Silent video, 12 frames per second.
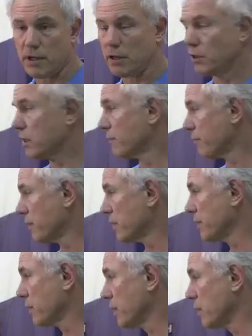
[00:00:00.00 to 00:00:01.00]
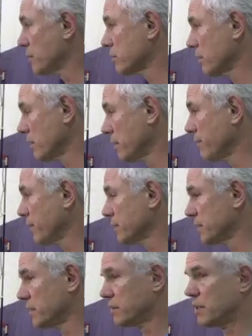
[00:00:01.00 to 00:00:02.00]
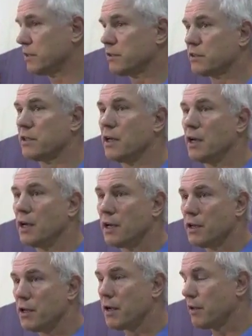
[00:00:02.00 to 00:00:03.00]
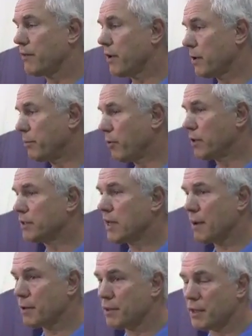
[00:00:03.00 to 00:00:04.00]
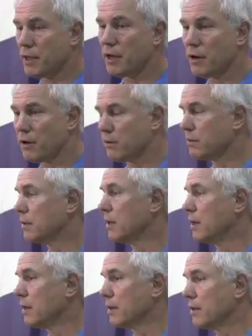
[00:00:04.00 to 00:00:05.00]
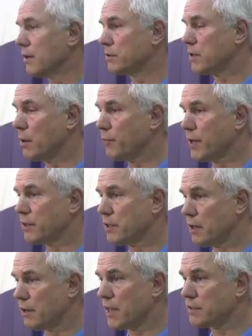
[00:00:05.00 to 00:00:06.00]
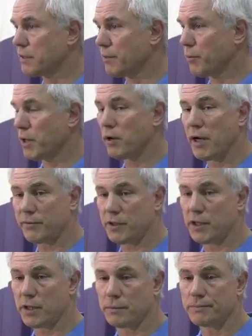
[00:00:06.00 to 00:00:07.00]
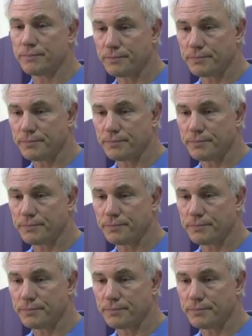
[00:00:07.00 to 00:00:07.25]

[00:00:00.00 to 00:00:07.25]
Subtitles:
looking for another coach, looking for assistance, at a very important time of the year, it's comforting to know that's something we don't have to do.